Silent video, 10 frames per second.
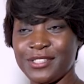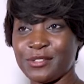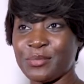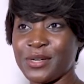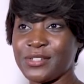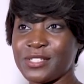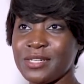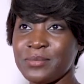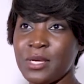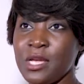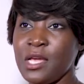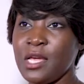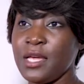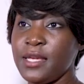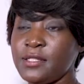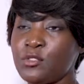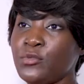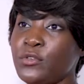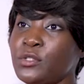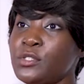entrepreneurship, is to
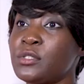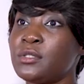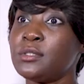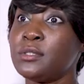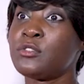focus on